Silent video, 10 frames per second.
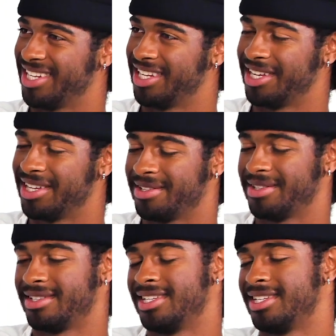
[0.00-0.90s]
And, like,
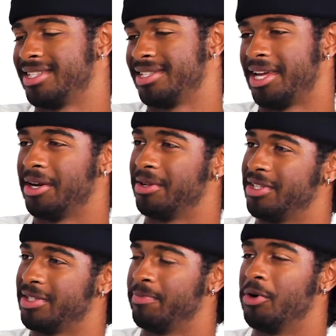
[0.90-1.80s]
I don't know.
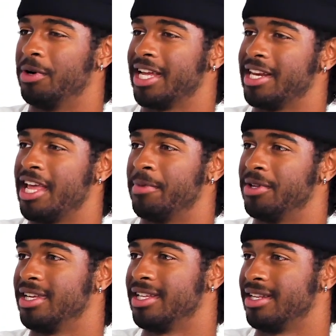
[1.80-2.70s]
This is more like
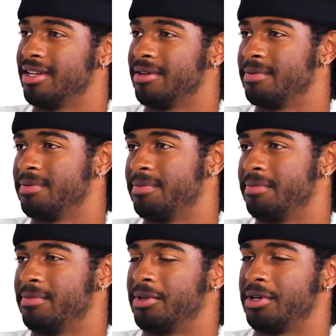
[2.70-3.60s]
neighborly,
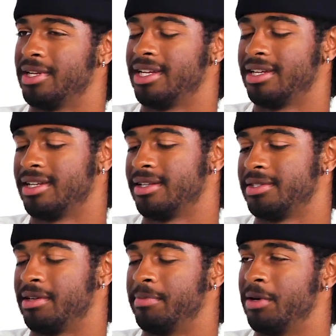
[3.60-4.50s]
more
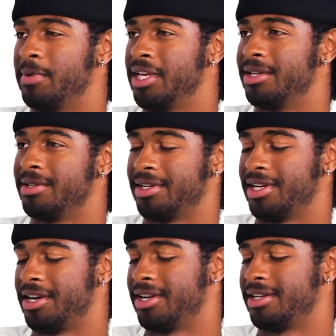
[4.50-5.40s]
suburban
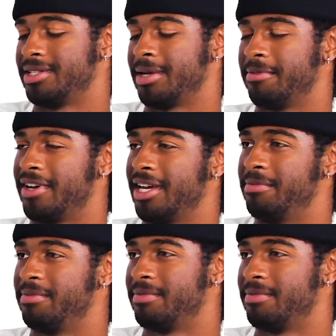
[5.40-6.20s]
area type of vibe.